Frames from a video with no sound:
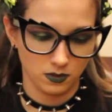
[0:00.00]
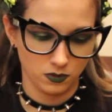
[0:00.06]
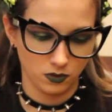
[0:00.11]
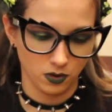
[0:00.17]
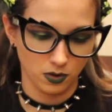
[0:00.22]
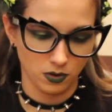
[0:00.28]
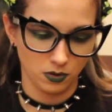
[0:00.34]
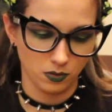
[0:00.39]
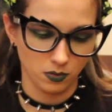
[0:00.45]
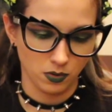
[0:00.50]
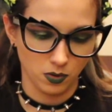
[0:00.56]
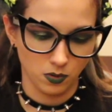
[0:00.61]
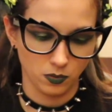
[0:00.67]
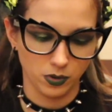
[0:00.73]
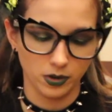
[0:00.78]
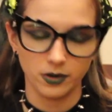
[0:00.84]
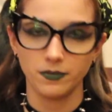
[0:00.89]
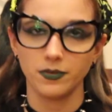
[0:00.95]
So,
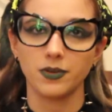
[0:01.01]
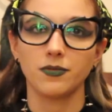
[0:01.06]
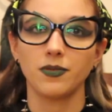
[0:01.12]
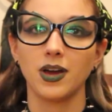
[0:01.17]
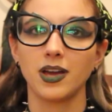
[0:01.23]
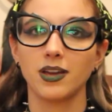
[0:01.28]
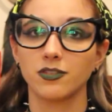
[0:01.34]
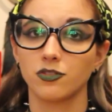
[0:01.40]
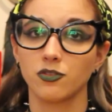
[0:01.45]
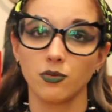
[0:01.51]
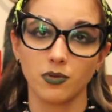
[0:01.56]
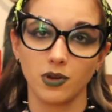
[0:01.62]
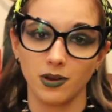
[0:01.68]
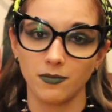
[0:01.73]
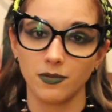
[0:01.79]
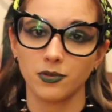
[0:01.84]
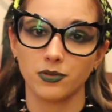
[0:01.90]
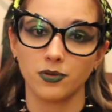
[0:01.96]
word of advice, don't
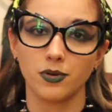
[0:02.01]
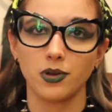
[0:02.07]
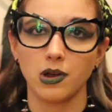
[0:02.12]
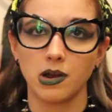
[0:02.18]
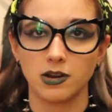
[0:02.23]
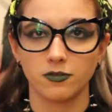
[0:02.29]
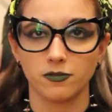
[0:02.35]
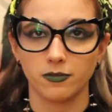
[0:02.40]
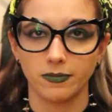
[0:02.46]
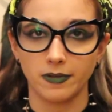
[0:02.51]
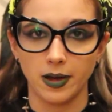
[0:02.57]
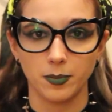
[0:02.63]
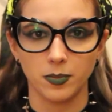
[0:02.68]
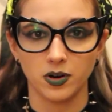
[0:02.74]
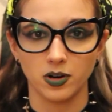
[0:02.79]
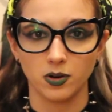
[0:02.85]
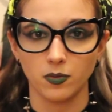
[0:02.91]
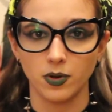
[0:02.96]
ever throw your extra
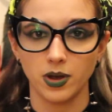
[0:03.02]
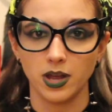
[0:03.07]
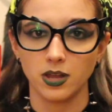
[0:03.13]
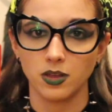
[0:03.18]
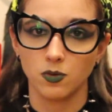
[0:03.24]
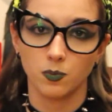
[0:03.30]
fabric away.